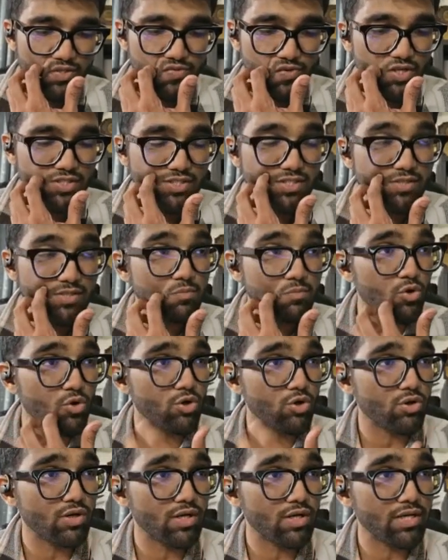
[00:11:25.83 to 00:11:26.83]
some
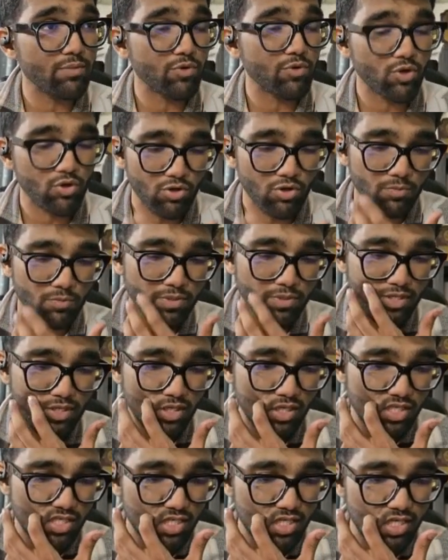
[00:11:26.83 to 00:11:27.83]
monoclonal
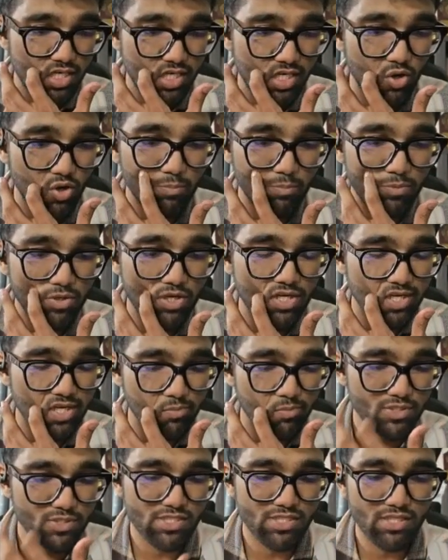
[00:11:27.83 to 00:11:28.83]
immunoglobulin component
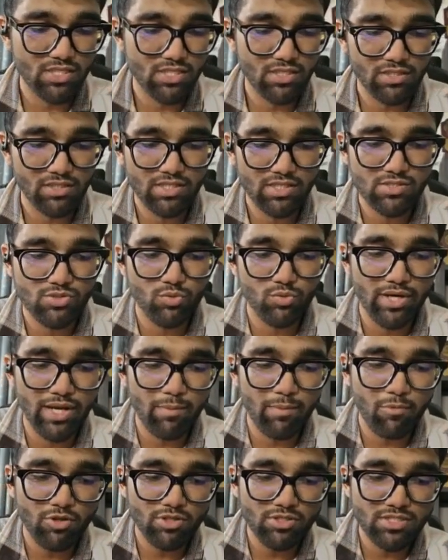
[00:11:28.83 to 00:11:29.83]
deposition. This you would
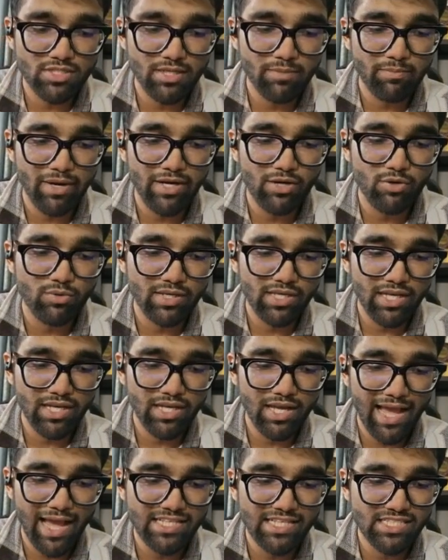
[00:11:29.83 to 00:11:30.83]
demonstrate by doing
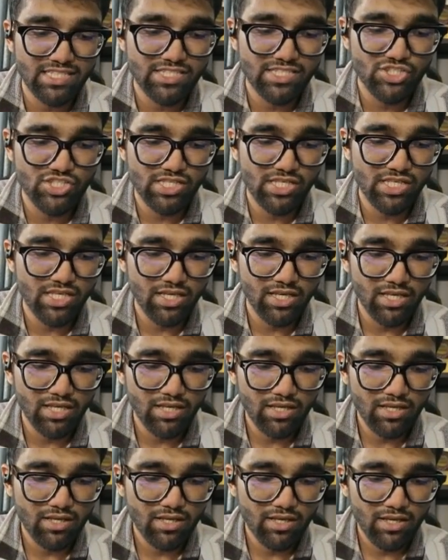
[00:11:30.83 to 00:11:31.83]
IgG
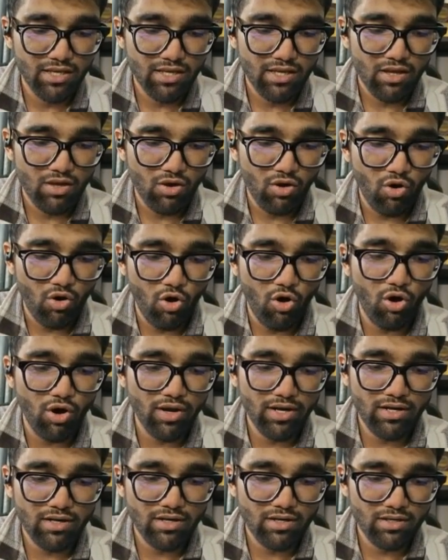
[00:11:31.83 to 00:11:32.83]

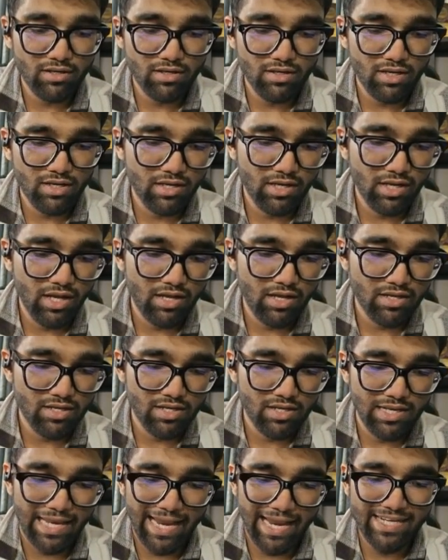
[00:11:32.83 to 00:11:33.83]
or
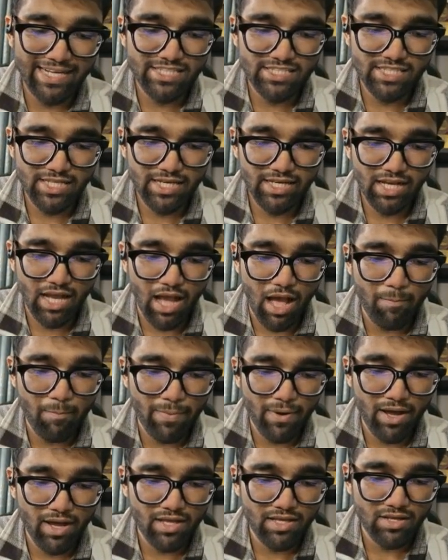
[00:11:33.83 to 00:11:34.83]
light chain
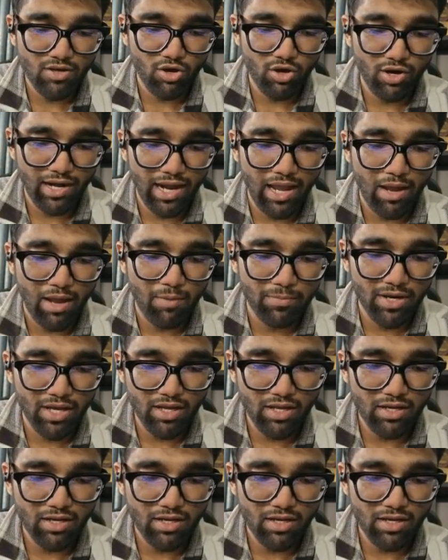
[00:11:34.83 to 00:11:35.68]
kappa or lambda